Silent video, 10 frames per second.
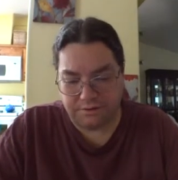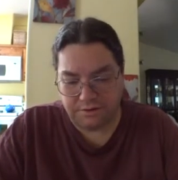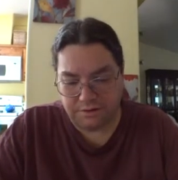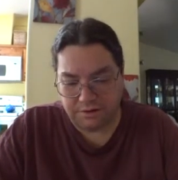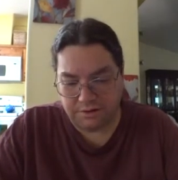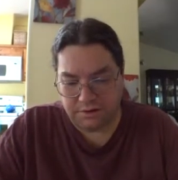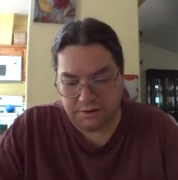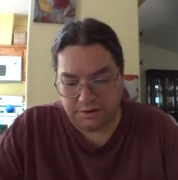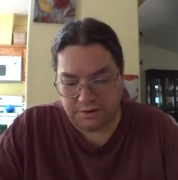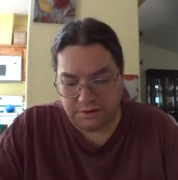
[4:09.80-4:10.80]

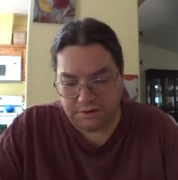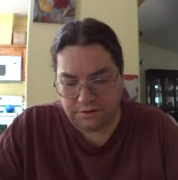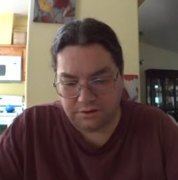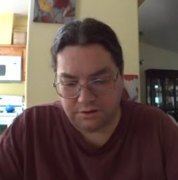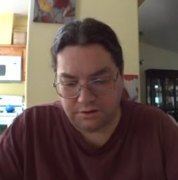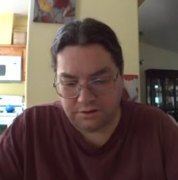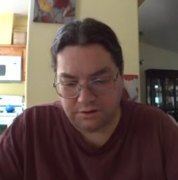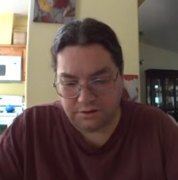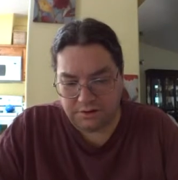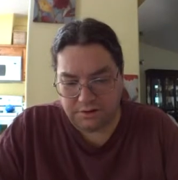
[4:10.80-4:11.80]

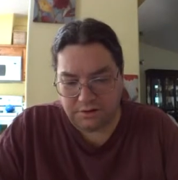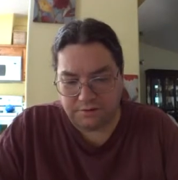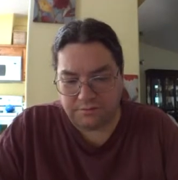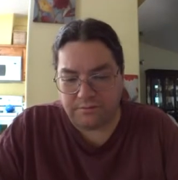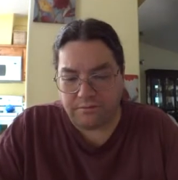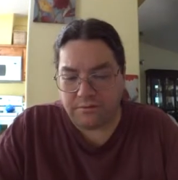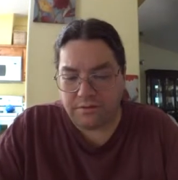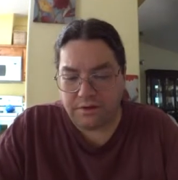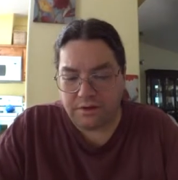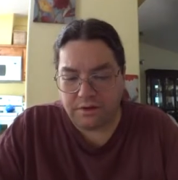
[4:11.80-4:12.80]

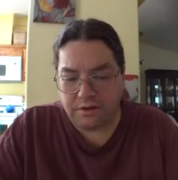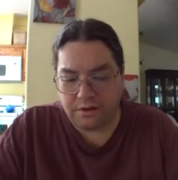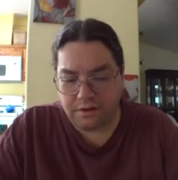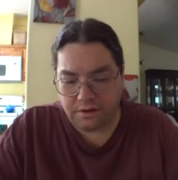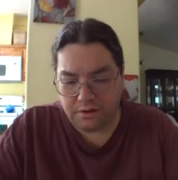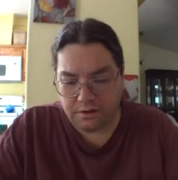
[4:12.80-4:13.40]
Nothing is said.